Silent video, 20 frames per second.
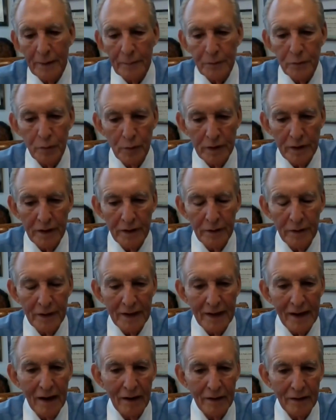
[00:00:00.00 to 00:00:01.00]
by up to a year
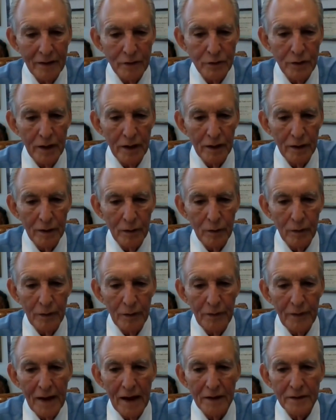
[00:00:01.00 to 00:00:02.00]
in a county jail
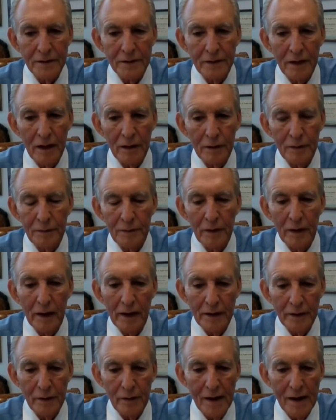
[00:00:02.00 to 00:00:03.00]
or a $1,000
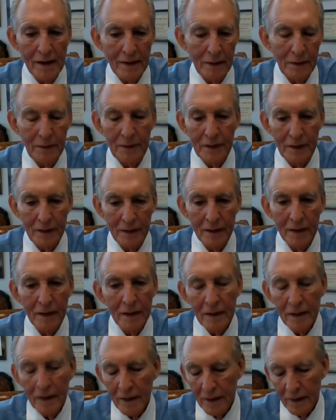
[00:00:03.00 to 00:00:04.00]
fine or anything
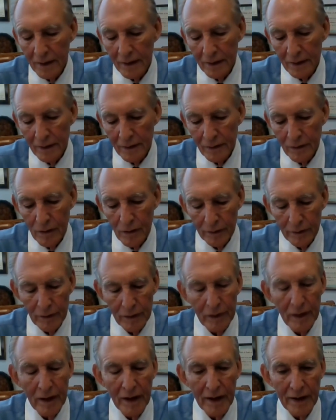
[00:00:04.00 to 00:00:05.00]
uh,
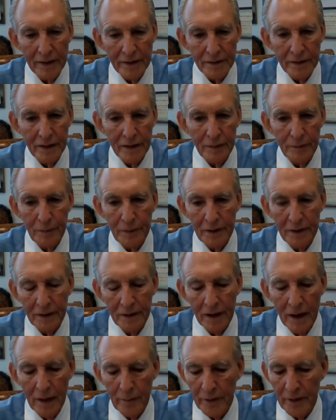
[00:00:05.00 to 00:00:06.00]
along the lines. It could be
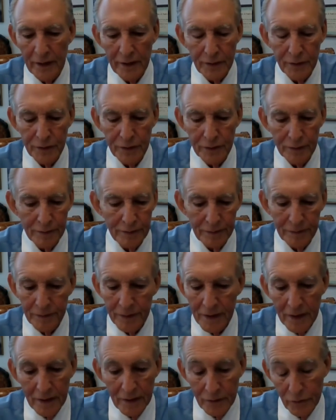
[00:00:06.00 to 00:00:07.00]
a combination of
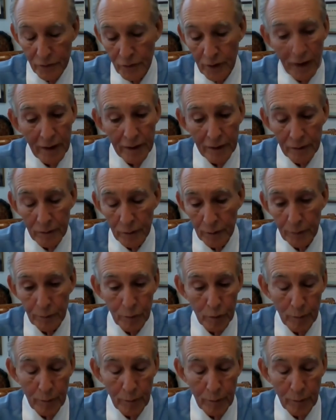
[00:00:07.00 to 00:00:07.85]
jail or